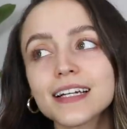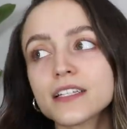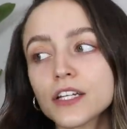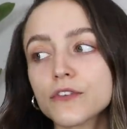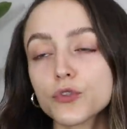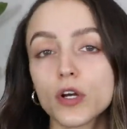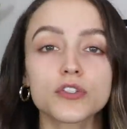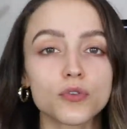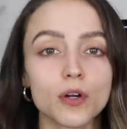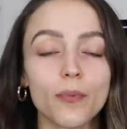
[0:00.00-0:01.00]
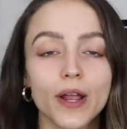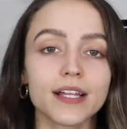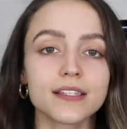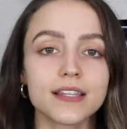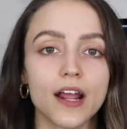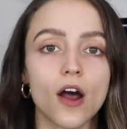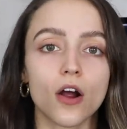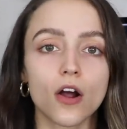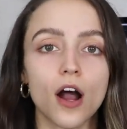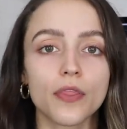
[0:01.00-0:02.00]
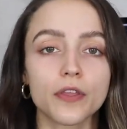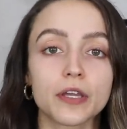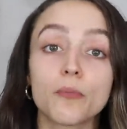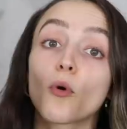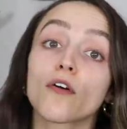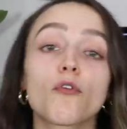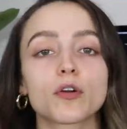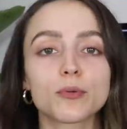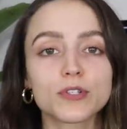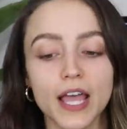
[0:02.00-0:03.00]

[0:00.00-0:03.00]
a ton of drugstore brands that are on the more affordable